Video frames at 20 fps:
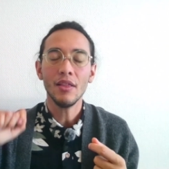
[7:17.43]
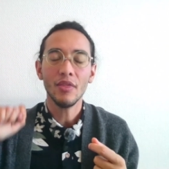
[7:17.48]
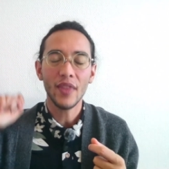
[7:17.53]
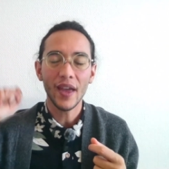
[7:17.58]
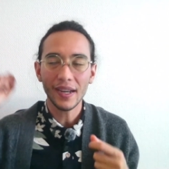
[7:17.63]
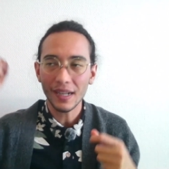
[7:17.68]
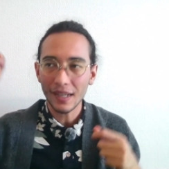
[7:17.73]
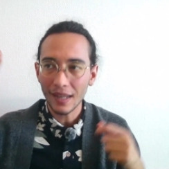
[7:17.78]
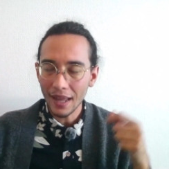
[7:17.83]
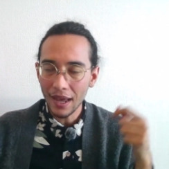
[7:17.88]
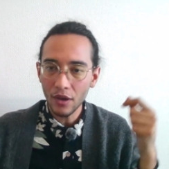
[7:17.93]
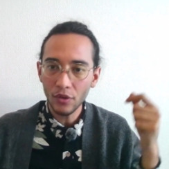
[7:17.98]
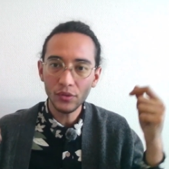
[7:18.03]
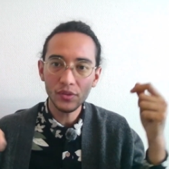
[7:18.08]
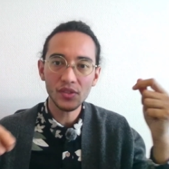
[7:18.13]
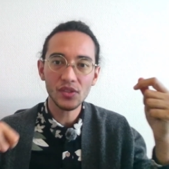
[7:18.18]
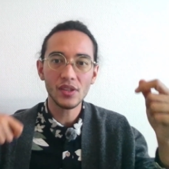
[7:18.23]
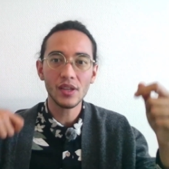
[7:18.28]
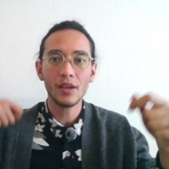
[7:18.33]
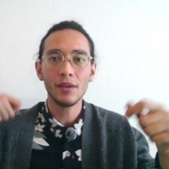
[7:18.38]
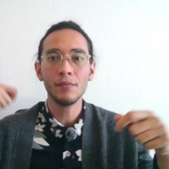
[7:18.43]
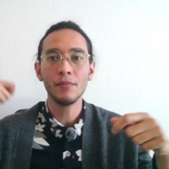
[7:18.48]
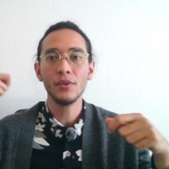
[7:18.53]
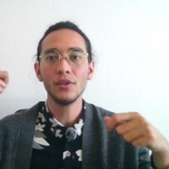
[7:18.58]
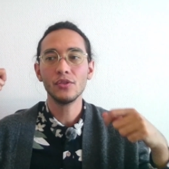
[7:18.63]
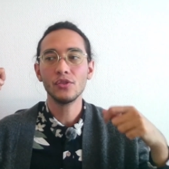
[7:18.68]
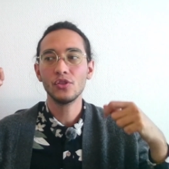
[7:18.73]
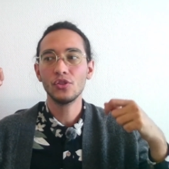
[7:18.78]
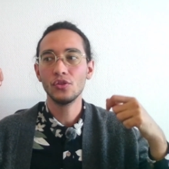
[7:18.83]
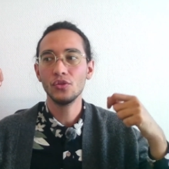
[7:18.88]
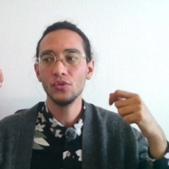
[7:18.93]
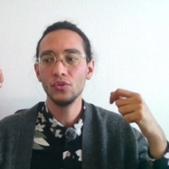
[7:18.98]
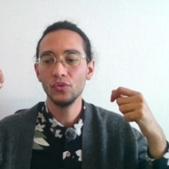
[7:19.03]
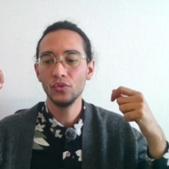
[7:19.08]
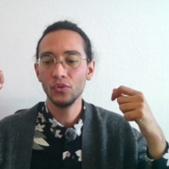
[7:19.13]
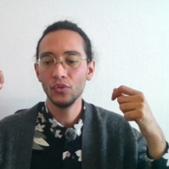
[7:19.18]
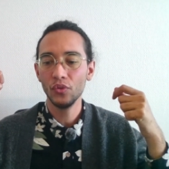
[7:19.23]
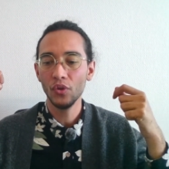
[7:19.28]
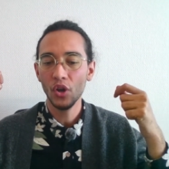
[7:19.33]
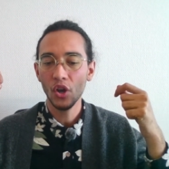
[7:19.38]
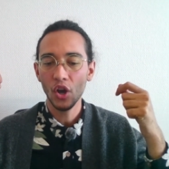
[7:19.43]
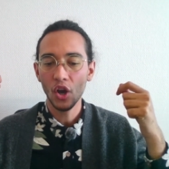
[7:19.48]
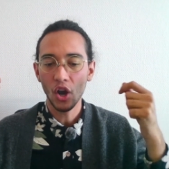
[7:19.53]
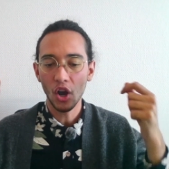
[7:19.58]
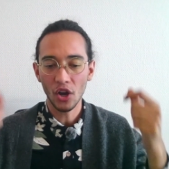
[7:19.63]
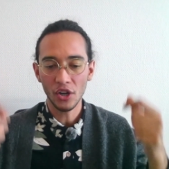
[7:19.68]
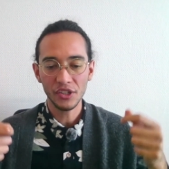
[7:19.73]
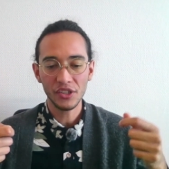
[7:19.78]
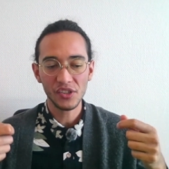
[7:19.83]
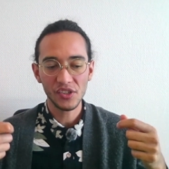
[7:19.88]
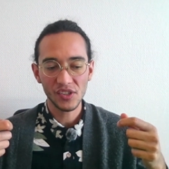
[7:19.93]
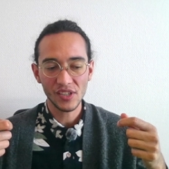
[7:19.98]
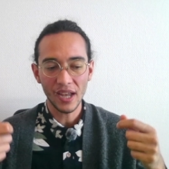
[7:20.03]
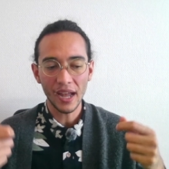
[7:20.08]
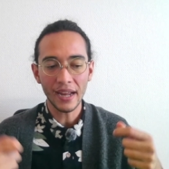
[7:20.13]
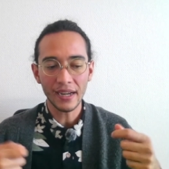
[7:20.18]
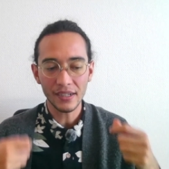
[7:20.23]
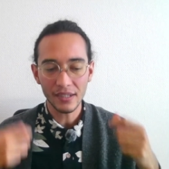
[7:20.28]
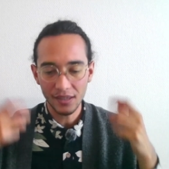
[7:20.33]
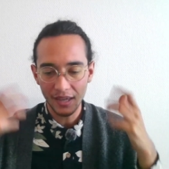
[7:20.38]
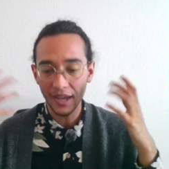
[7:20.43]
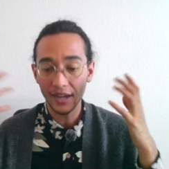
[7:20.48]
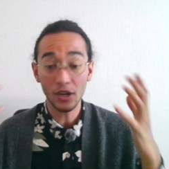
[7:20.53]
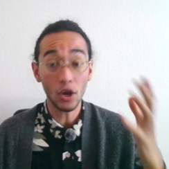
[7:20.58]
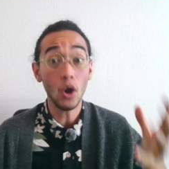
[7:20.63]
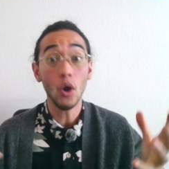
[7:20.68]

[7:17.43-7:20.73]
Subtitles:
that allows them to understand that,